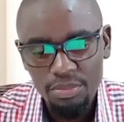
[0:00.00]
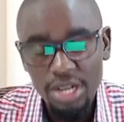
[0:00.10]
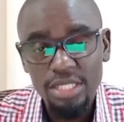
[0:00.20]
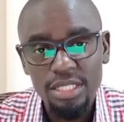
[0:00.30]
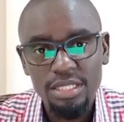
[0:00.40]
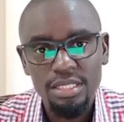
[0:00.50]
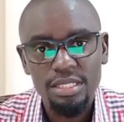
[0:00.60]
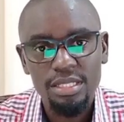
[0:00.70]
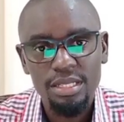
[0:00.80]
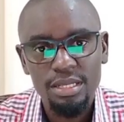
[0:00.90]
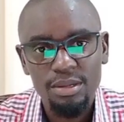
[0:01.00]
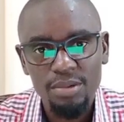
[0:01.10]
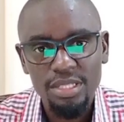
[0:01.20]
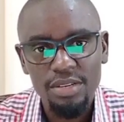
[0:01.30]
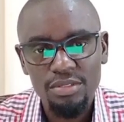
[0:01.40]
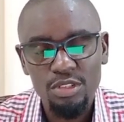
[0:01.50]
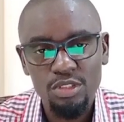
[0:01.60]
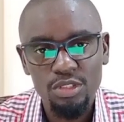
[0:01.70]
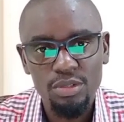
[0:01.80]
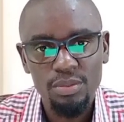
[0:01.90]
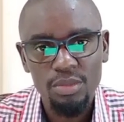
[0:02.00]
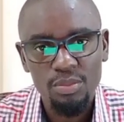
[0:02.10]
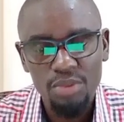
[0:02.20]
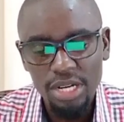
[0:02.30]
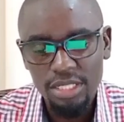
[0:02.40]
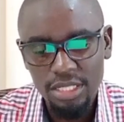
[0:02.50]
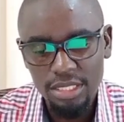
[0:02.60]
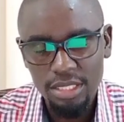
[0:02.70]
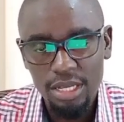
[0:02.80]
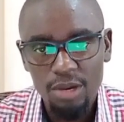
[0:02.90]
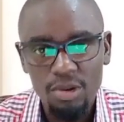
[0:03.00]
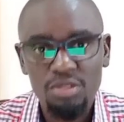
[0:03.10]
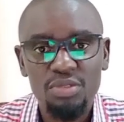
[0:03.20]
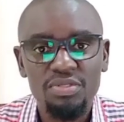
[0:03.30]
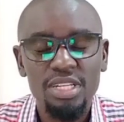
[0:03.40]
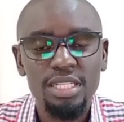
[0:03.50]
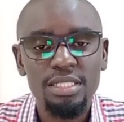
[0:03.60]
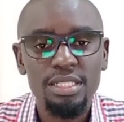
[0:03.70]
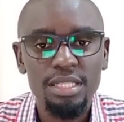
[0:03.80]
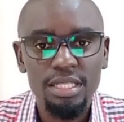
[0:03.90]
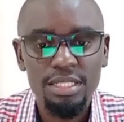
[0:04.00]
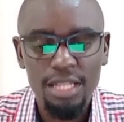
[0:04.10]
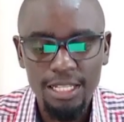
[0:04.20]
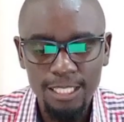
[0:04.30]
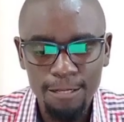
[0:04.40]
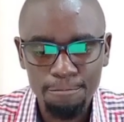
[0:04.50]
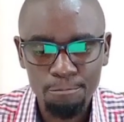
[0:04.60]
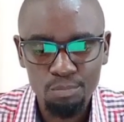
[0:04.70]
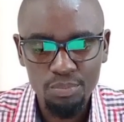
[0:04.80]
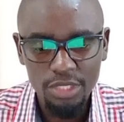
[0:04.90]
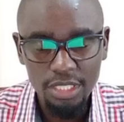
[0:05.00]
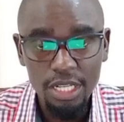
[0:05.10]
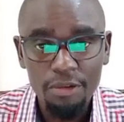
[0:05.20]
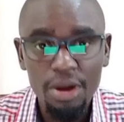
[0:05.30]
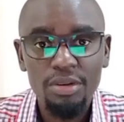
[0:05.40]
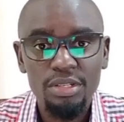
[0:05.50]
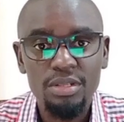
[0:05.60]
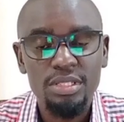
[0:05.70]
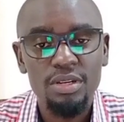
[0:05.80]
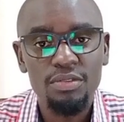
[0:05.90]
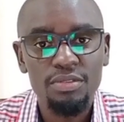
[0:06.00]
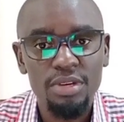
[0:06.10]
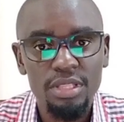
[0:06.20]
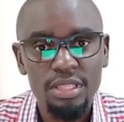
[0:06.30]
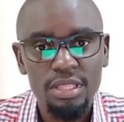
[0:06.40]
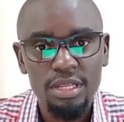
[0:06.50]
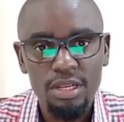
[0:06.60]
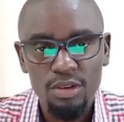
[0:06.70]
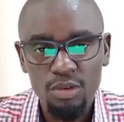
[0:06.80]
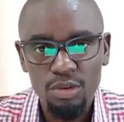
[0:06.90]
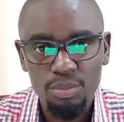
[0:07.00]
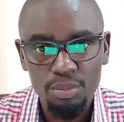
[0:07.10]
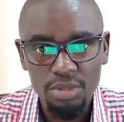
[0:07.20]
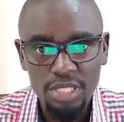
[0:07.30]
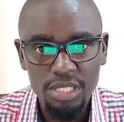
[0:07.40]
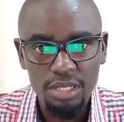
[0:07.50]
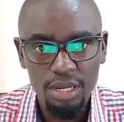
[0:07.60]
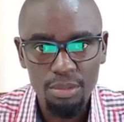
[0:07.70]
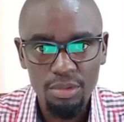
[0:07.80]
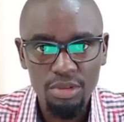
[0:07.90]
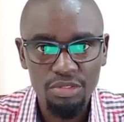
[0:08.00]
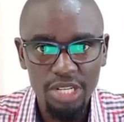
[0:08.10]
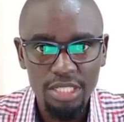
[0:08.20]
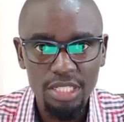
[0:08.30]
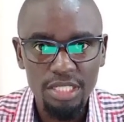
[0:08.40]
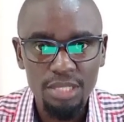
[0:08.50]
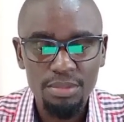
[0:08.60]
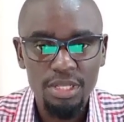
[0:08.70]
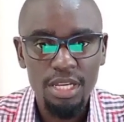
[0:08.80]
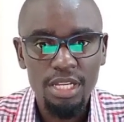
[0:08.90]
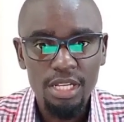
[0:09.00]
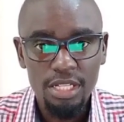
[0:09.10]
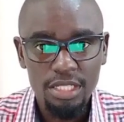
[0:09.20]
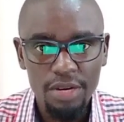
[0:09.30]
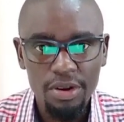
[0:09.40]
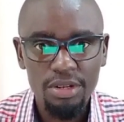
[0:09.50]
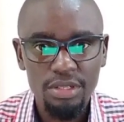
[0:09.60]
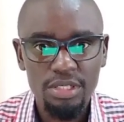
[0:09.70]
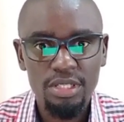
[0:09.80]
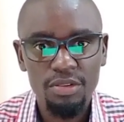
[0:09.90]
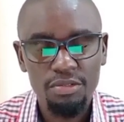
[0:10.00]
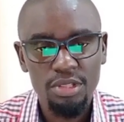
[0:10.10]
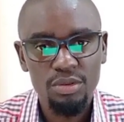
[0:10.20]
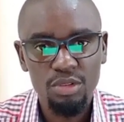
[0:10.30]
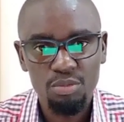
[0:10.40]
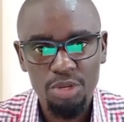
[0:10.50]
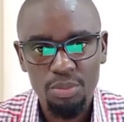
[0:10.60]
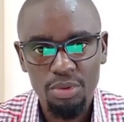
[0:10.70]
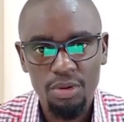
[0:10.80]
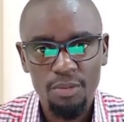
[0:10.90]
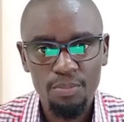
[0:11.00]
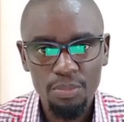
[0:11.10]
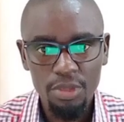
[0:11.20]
practice what I've told you. Practice what you've learned in this lesson. Surround yourself with good relationships. Surround yourself with good people